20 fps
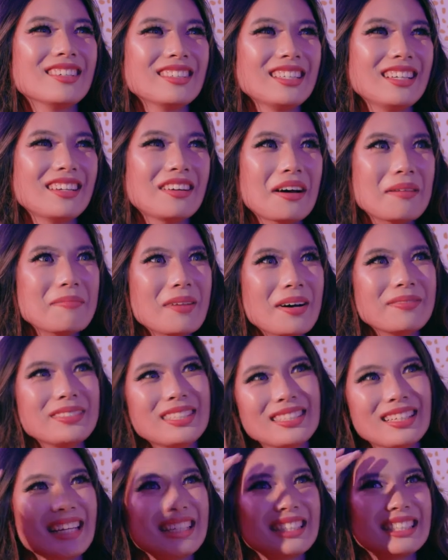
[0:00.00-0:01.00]
I'm up
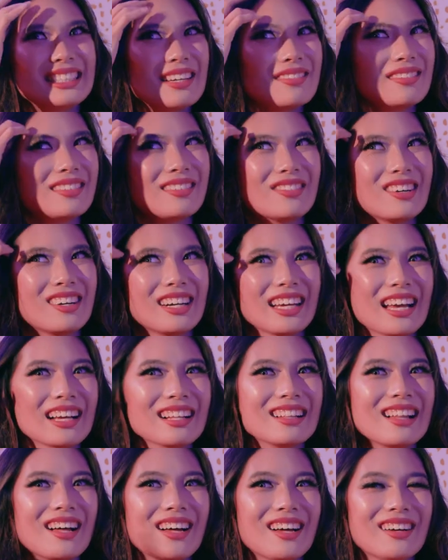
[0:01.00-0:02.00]
till like 7 in the morning at
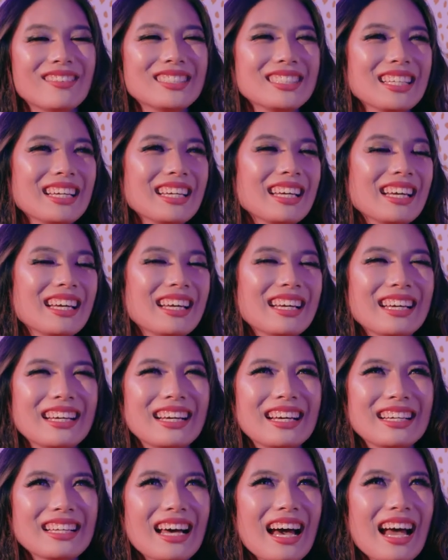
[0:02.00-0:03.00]
clubs. Like
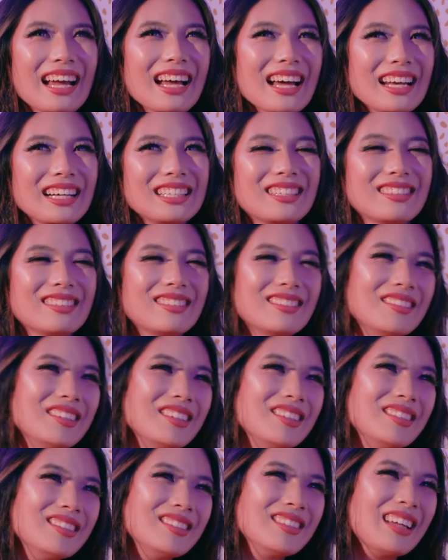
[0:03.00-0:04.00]
I
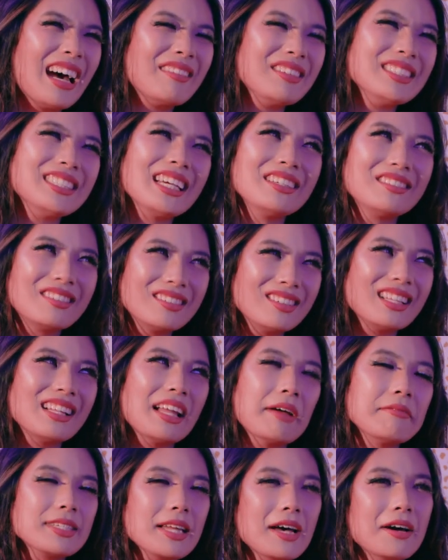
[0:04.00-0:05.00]
wouldn't say threw the
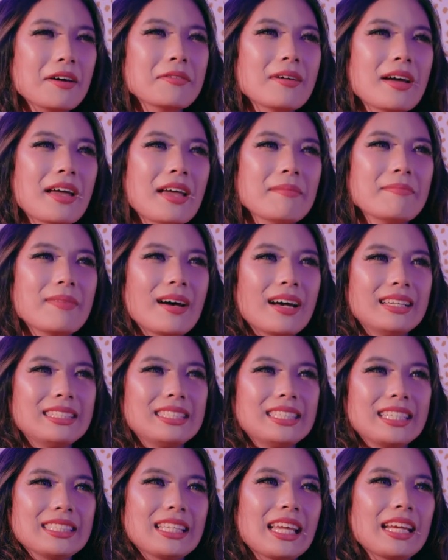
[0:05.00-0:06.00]
lifestyle away, but it's
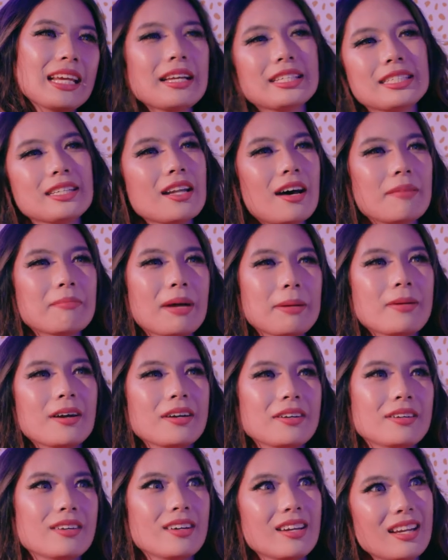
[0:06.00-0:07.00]
just like it's not my
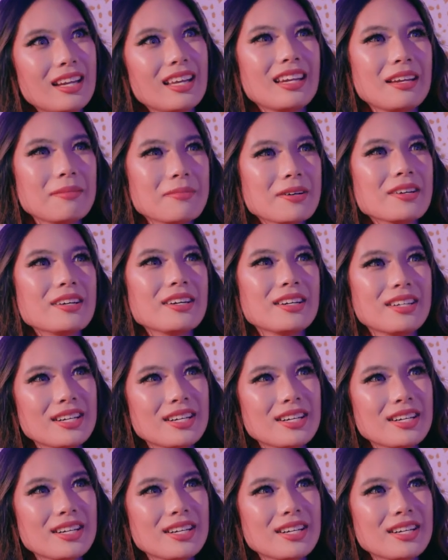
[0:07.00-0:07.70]
priority anymore.